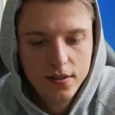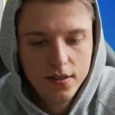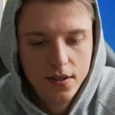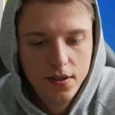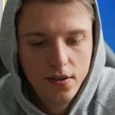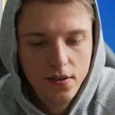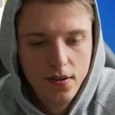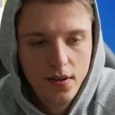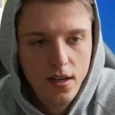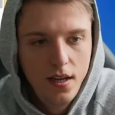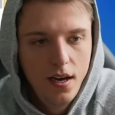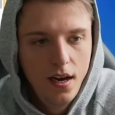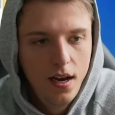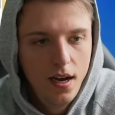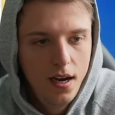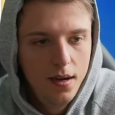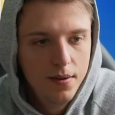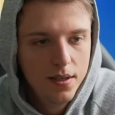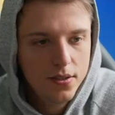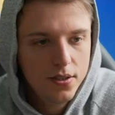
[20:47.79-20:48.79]
So
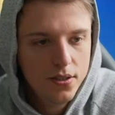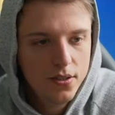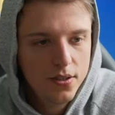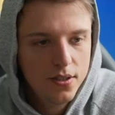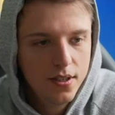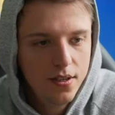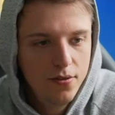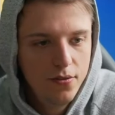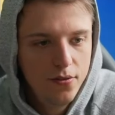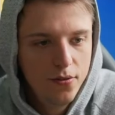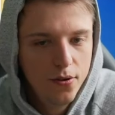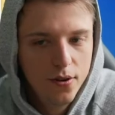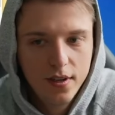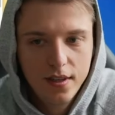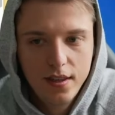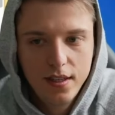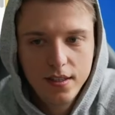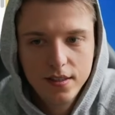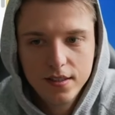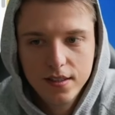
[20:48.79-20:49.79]
I'm actually just going to
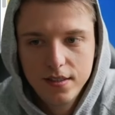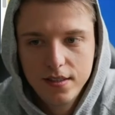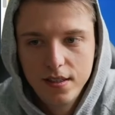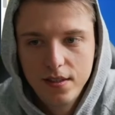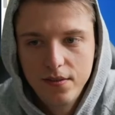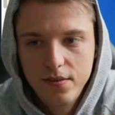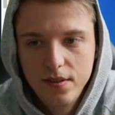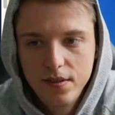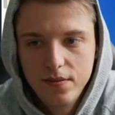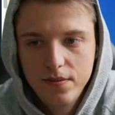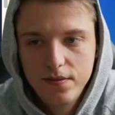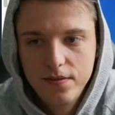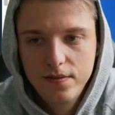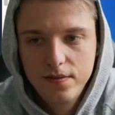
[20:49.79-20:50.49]
fork this because I don't want